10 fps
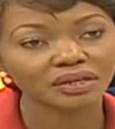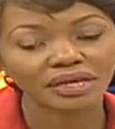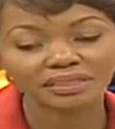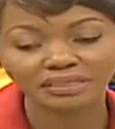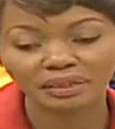
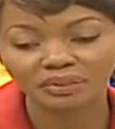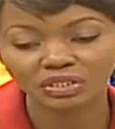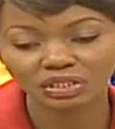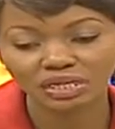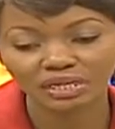
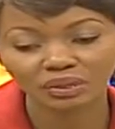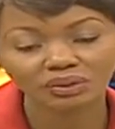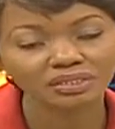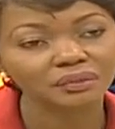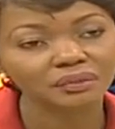Establishing a
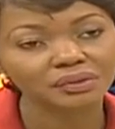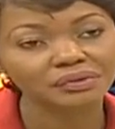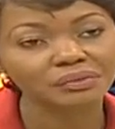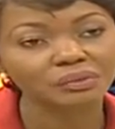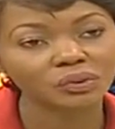
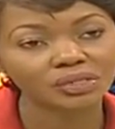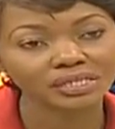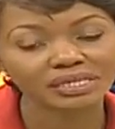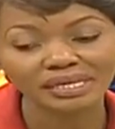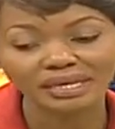contemporary,
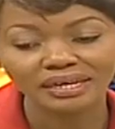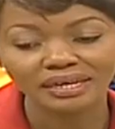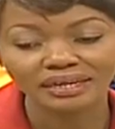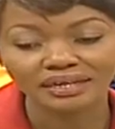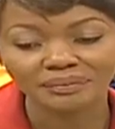modern
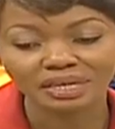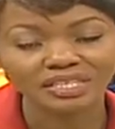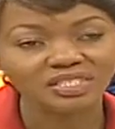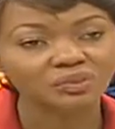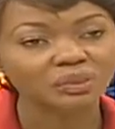
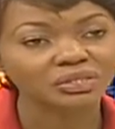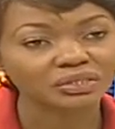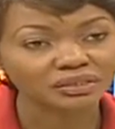expression.